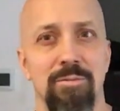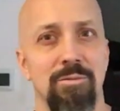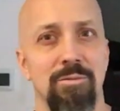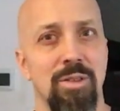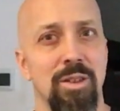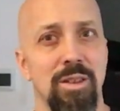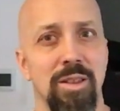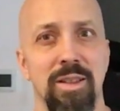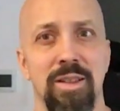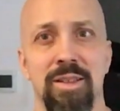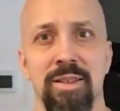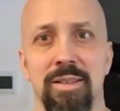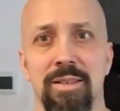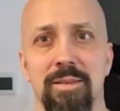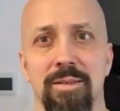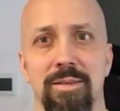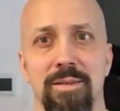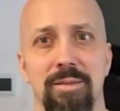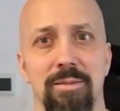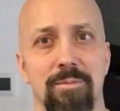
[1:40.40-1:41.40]
Really,
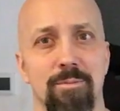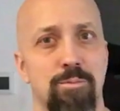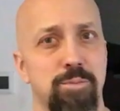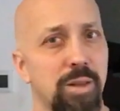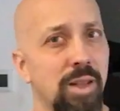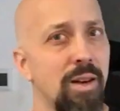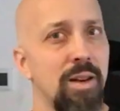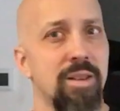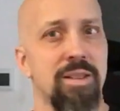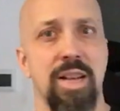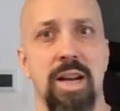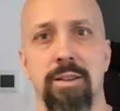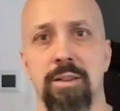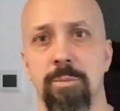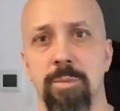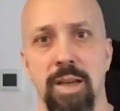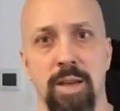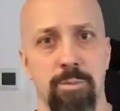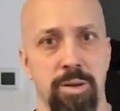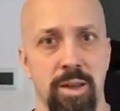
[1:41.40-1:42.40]
players have
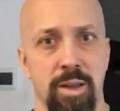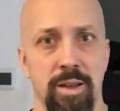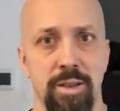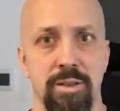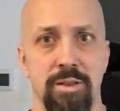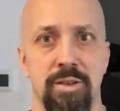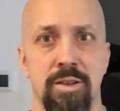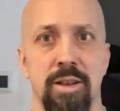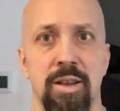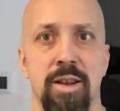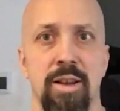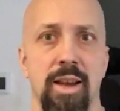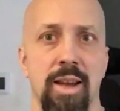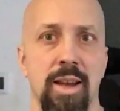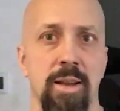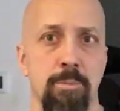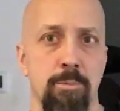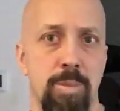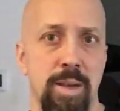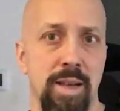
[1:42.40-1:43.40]
to make plays.
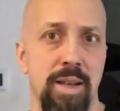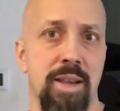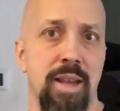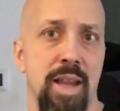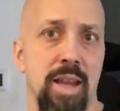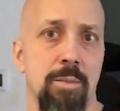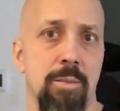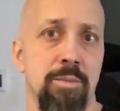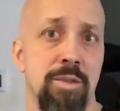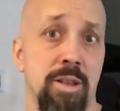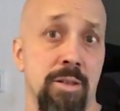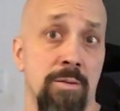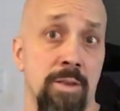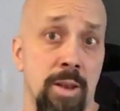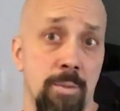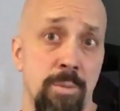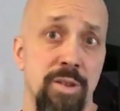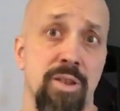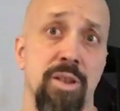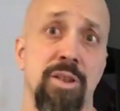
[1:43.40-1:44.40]
And big games, if
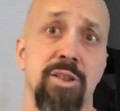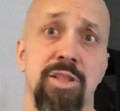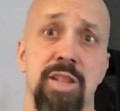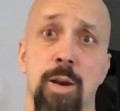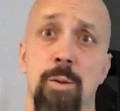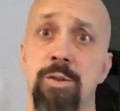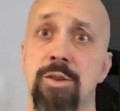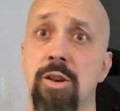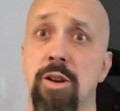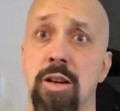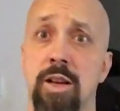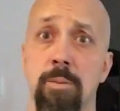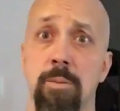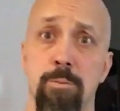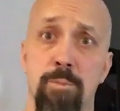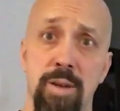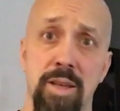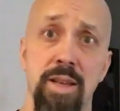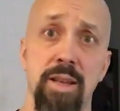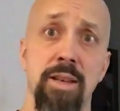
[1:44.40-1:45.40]
Michigan State was going to
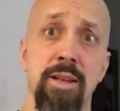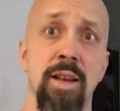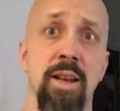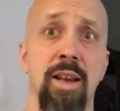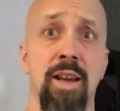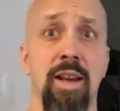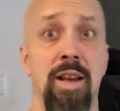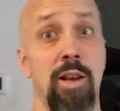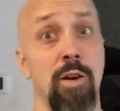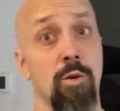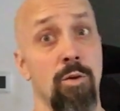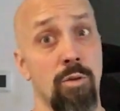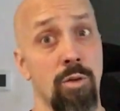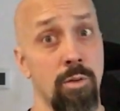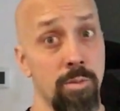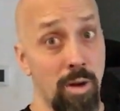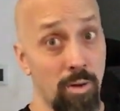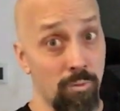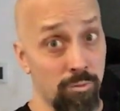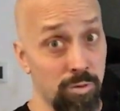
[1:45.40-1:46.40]
compete and go
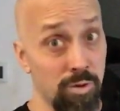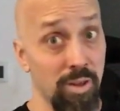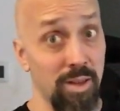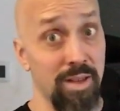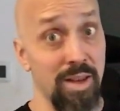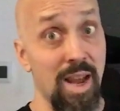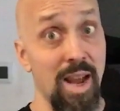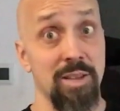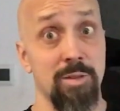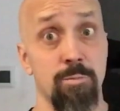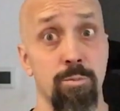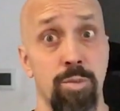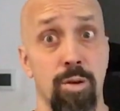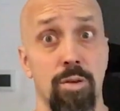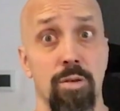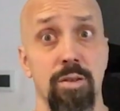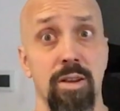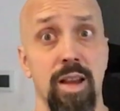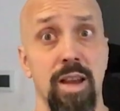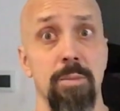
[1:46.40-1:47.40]
to a really nice
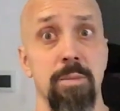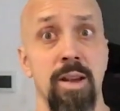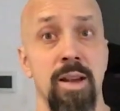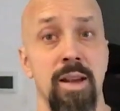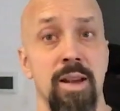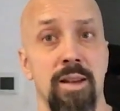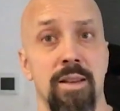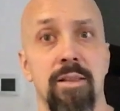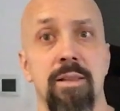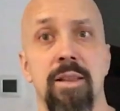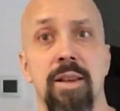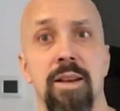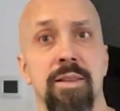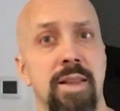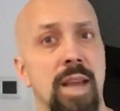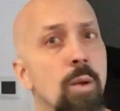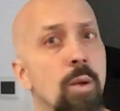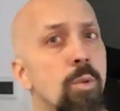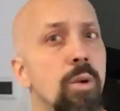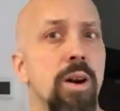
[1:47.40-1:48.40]
bowl game,
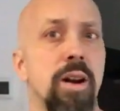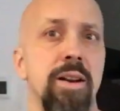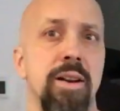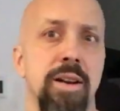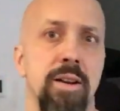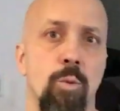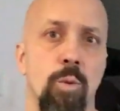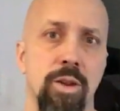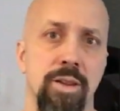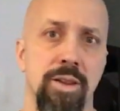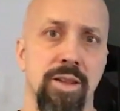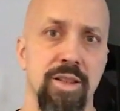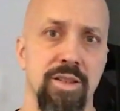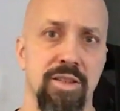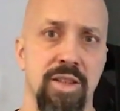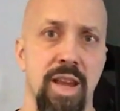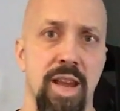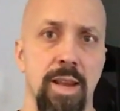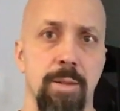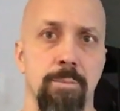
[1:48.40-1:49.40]
then they were going to need to win this
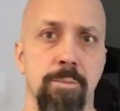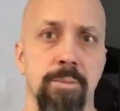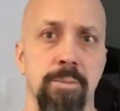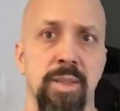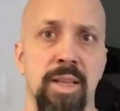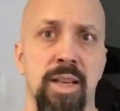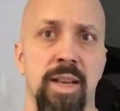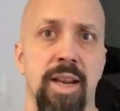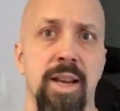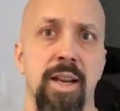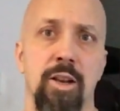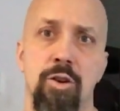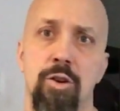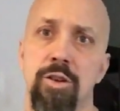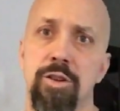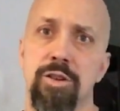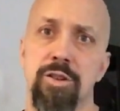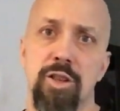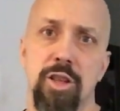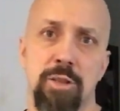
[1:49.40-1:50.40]
game. And it
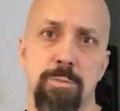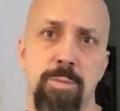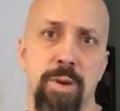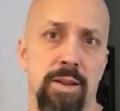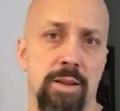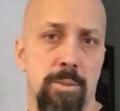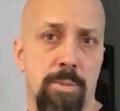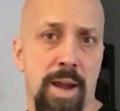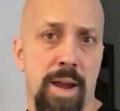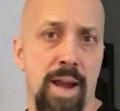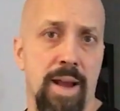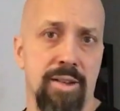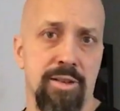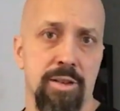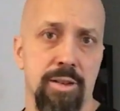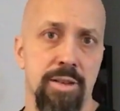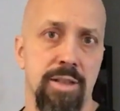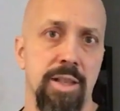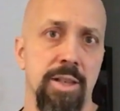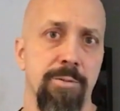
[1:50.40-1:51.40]
couldn't just be on the backs
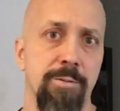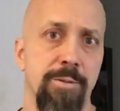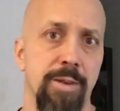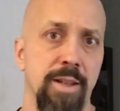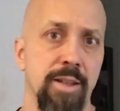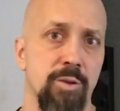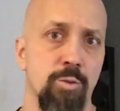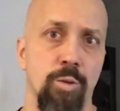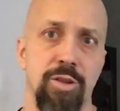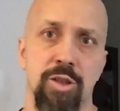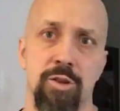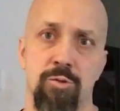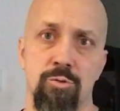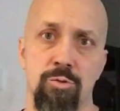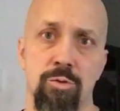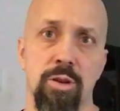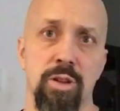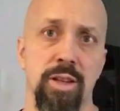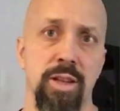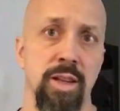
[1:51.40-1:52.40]
of the defense, which has
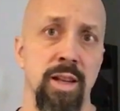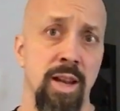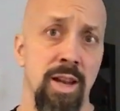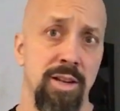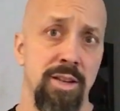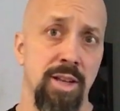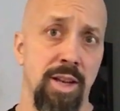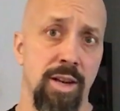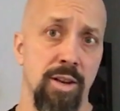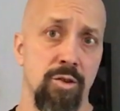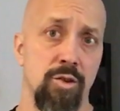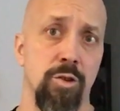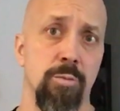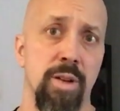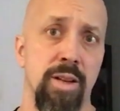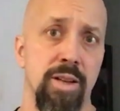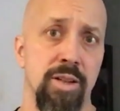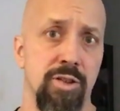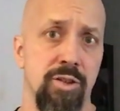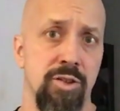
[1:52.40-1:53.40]
really done a
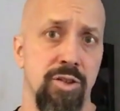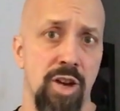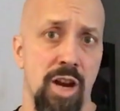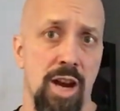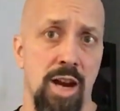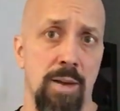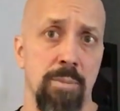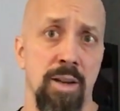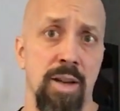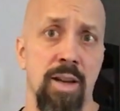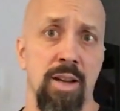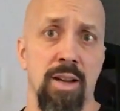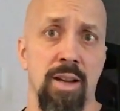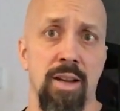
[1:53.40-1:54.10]
tremendous job.